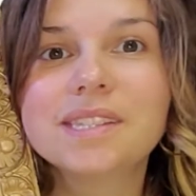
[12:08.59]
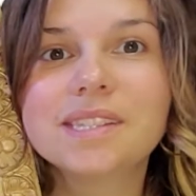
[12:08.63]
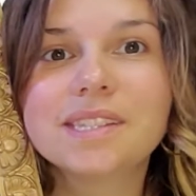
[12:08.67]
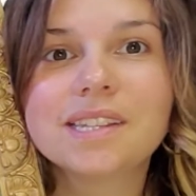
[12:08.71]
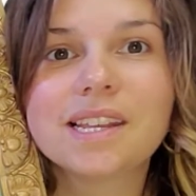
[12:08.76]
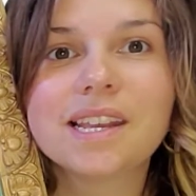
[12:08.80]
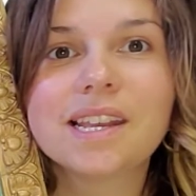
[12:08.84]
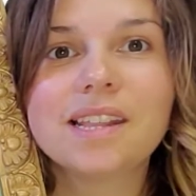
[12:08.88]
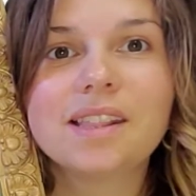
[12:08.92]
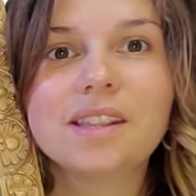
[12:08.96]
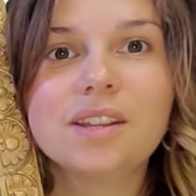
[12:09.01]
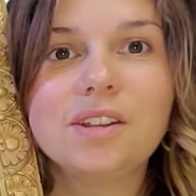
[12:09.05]

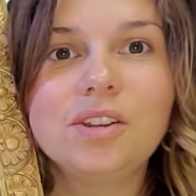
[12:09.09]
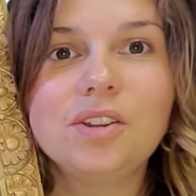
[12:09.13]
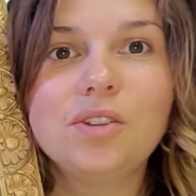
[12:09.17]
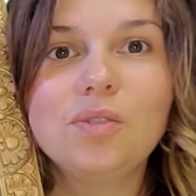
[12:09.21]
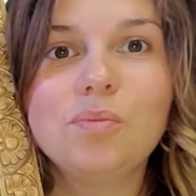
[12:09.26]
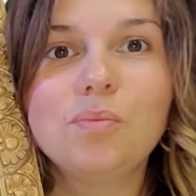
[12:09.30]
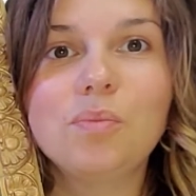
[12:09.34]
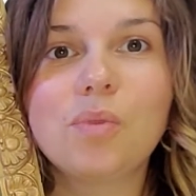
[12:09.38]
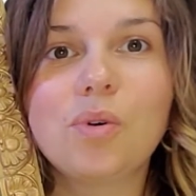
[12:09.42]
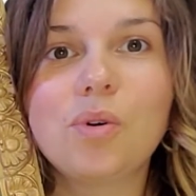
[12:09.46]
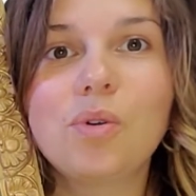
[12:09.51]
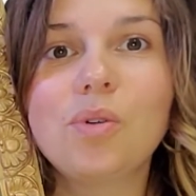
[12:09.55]
and the new
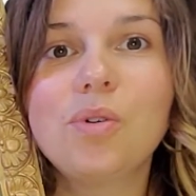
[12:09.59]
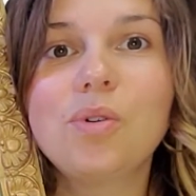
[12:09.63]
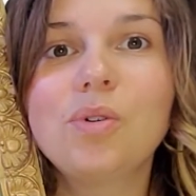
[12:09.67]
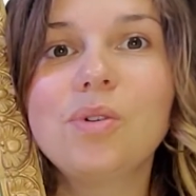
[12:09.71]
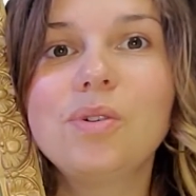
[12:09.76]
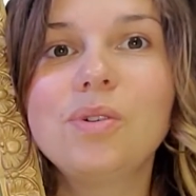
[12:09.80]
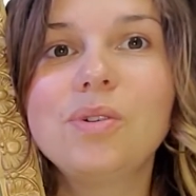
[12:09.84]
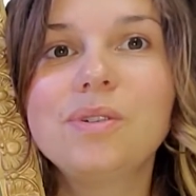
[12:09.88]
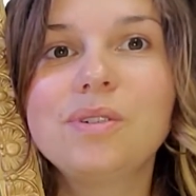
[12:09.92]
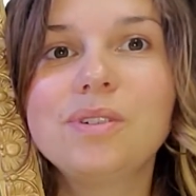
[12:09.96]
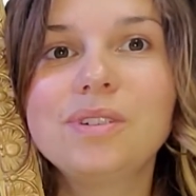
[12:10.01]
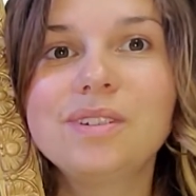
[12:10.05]

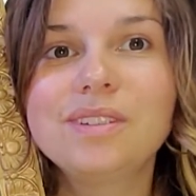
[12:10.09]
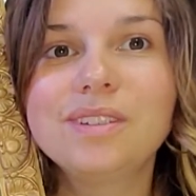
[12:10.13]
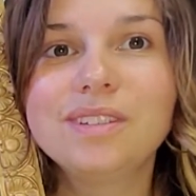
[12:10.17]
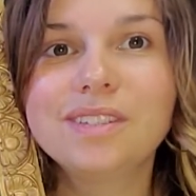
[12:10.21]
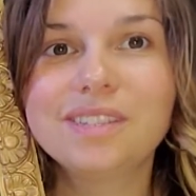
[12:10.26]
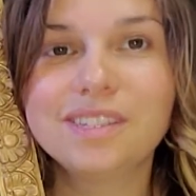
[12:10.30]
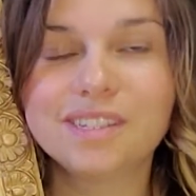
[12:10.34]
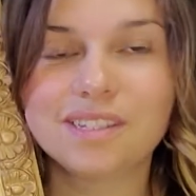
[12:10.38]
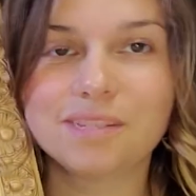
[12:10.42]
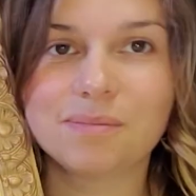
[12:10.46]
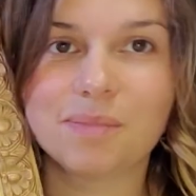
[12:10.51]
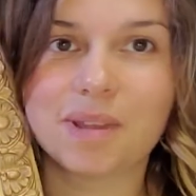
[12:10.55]
molds
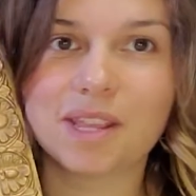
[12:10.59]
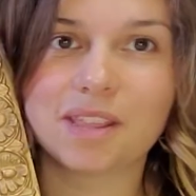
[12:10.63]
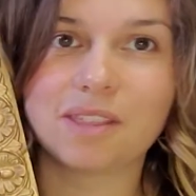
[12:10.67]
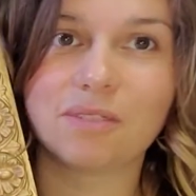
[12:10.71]
to make the